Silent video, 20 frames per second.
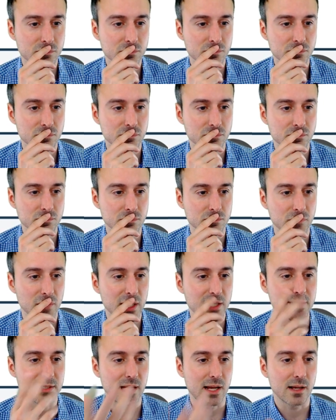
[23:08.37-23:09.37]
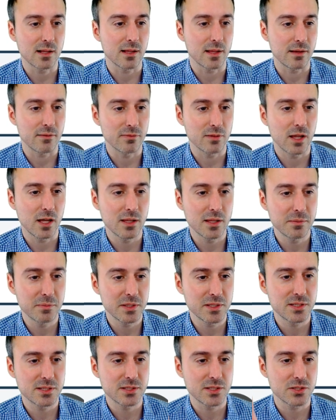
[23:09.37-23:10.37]
Mm-hmm. Exactly. If Lolly
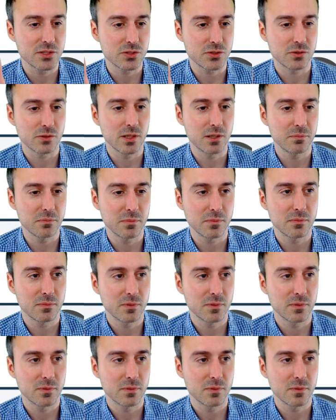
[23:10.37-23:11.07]
misses a stream,